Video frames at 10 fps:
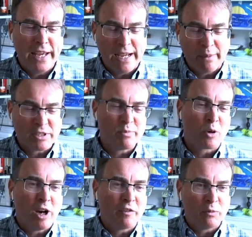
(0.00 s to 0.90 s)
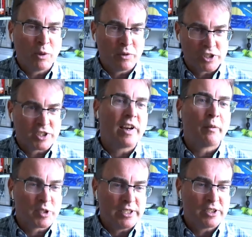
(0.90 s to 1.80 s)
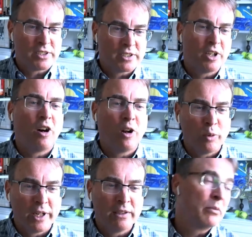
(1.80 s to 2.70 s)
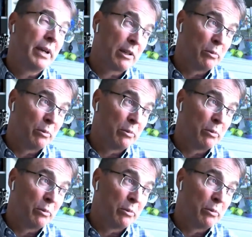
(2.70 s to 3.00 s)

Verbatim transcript: That happens more often when there's just conversations in the hallway.